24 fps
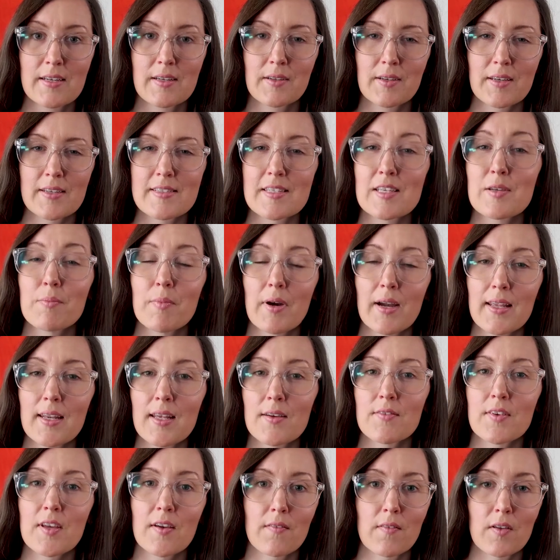because he might
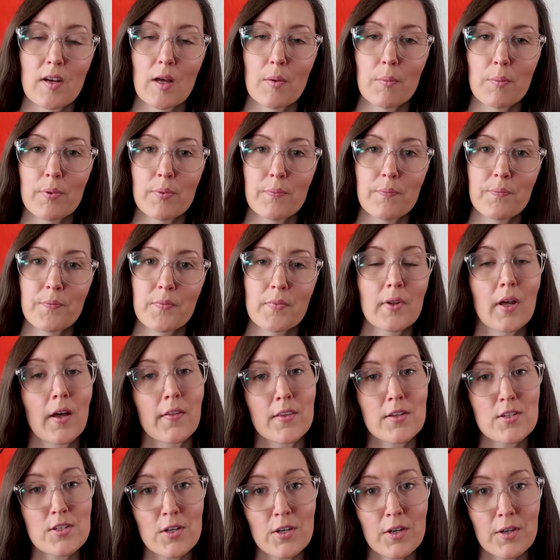have given up on
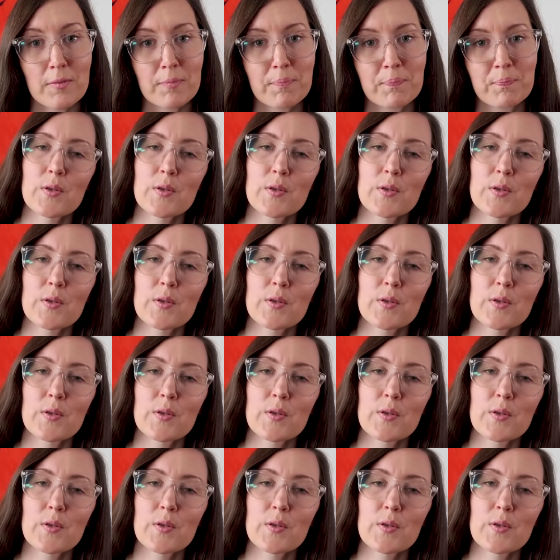the turn.